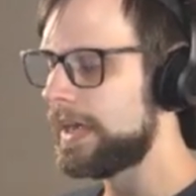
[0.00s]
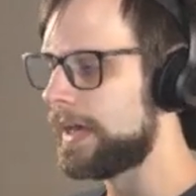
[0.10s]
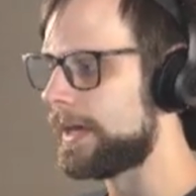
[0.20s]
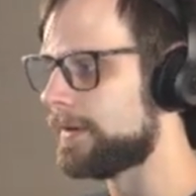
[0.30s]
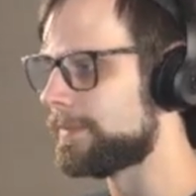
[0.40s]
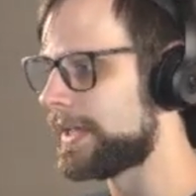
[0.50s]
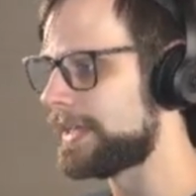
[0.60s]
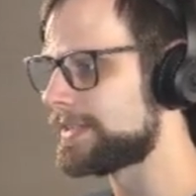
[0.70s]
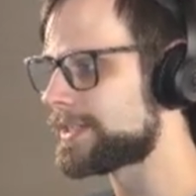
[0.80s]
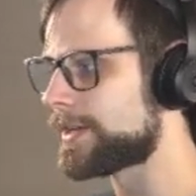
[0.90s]
Um,
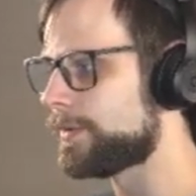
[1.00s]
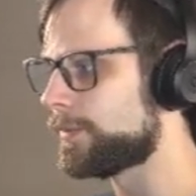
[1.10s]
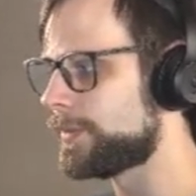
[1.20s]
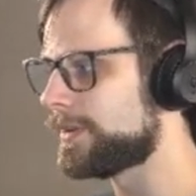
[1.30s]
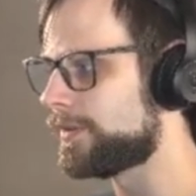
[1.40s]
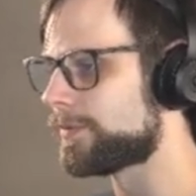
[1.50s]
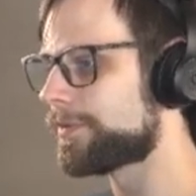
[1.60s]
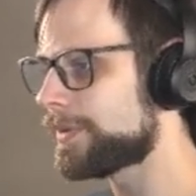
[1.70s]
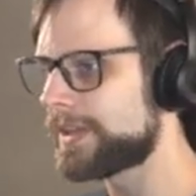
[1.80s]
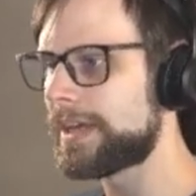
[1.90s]
and so we don't
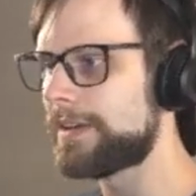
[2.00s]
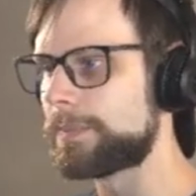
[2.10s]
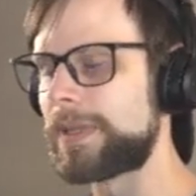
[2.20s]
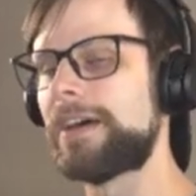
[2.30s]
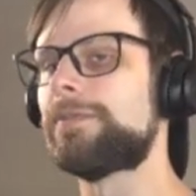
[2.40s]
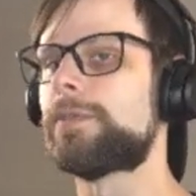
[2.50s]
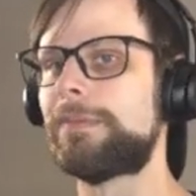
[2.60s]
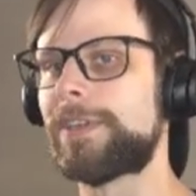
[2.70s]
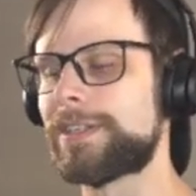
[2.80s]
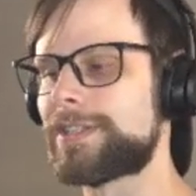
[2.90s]
really have a
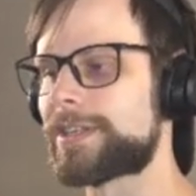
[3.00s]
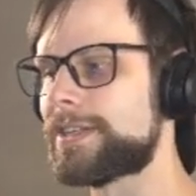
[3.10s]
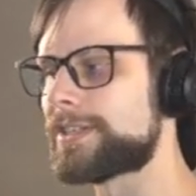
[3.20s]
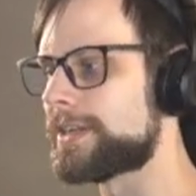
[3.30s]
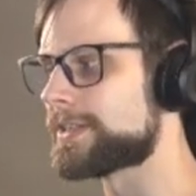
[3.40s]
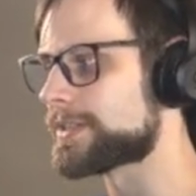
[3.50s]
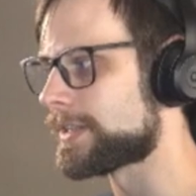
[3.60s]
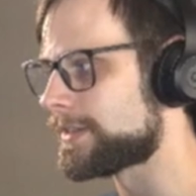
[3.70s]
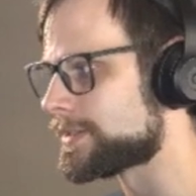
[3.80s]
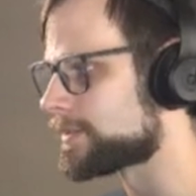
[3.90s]
platform to discuss things
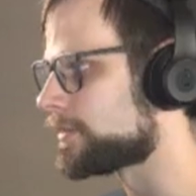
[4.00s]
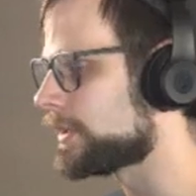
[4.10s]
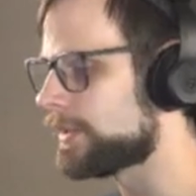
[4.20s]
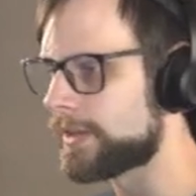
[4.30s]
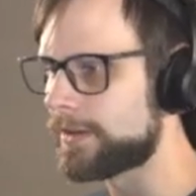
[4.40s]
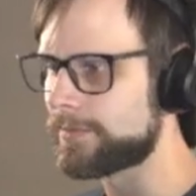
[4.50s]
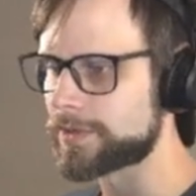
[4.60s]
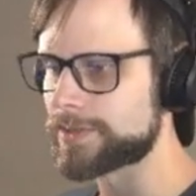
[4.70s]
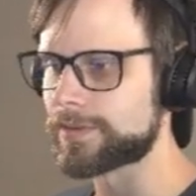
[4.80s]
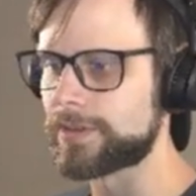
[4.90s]
like this thirtieth
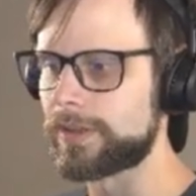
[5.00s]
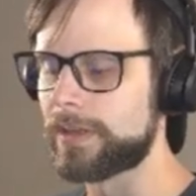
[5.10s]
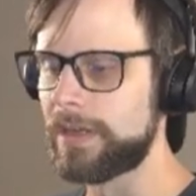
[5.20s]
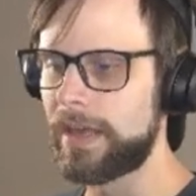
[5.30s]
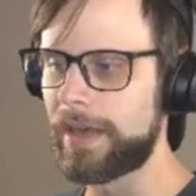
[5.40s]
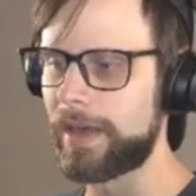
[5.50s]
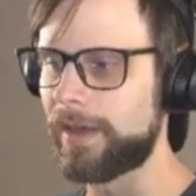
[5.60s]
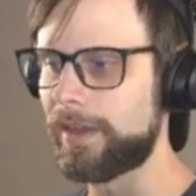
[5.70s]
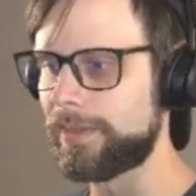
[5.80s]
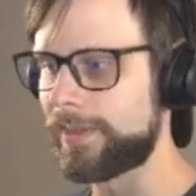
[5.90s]
anniversary,
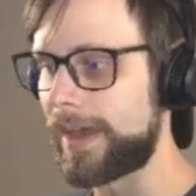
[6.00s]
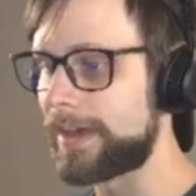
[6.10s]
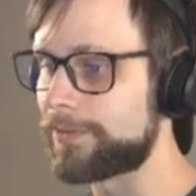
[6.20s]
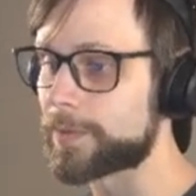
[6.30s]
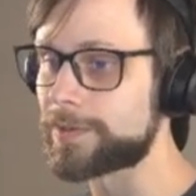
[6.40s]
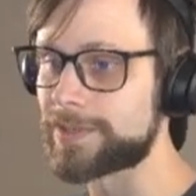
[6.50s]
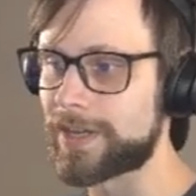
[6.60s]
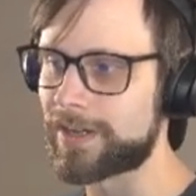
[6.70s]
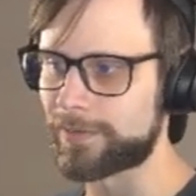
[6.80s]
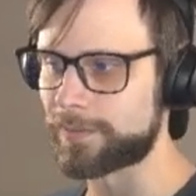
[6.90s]
uh, the Hasbro
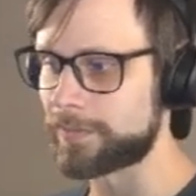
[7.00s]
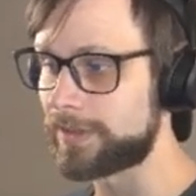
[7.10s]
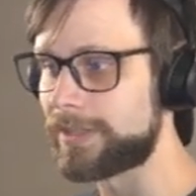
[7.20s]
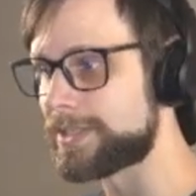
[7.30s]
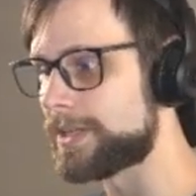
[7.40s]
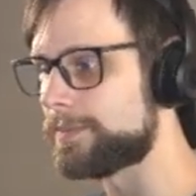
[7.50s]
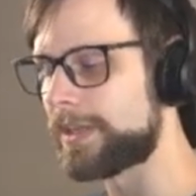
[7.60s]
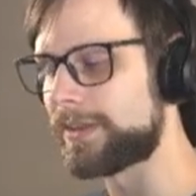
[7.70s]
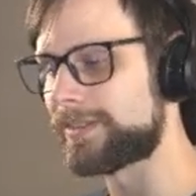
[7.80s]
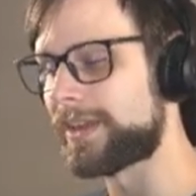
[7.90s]
stock really
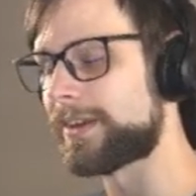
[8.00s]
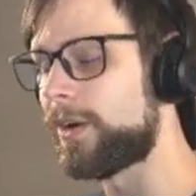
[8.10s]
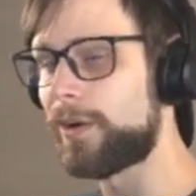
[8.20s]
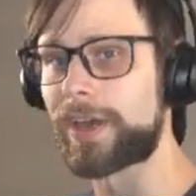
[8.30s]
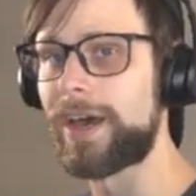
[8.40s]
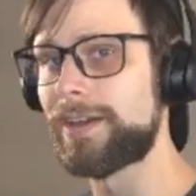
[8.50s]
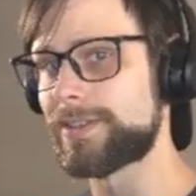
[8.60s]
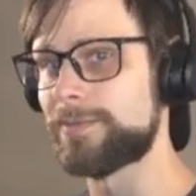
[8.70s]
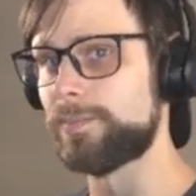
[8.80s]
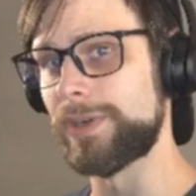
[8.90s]
dipping, like all
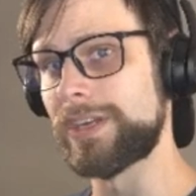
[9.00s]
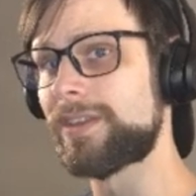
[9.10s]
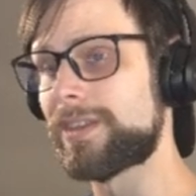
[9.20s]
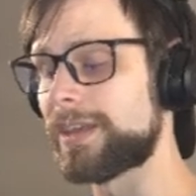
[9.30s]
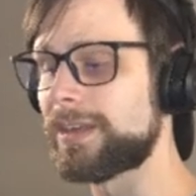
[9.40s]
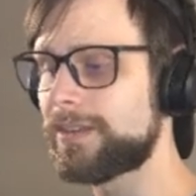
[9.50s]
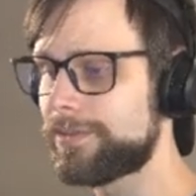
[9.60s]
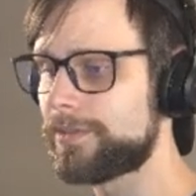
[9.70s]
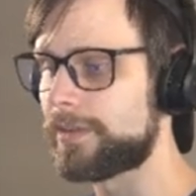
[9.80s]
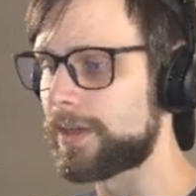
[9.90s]
kinds of big
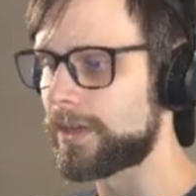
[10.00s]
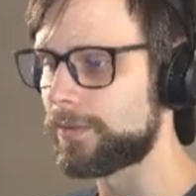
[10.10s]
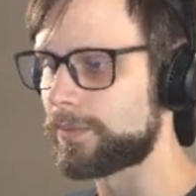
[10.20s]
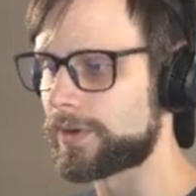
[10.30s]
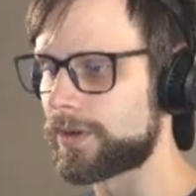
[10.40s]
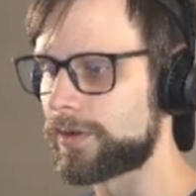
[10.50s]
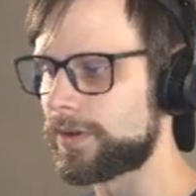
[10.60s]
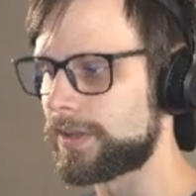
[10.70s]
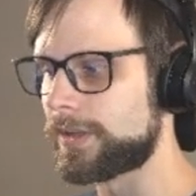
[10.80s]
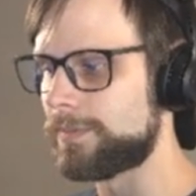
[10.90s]
things uh,
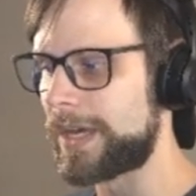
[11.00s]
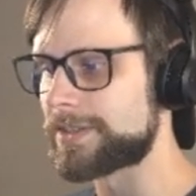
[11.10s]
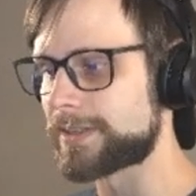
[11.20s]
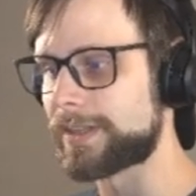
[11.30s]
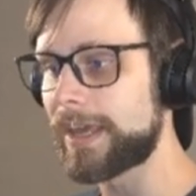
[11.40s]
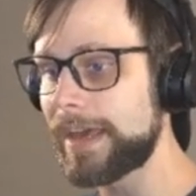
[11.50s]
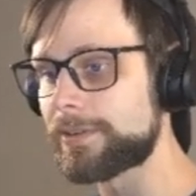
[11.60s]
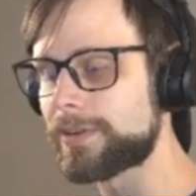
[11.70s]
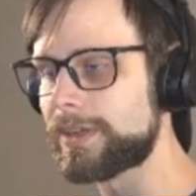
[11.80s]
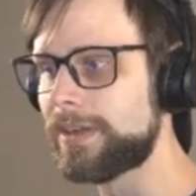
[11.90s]
regarding Magic the
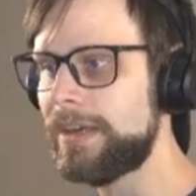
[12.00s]
Gathering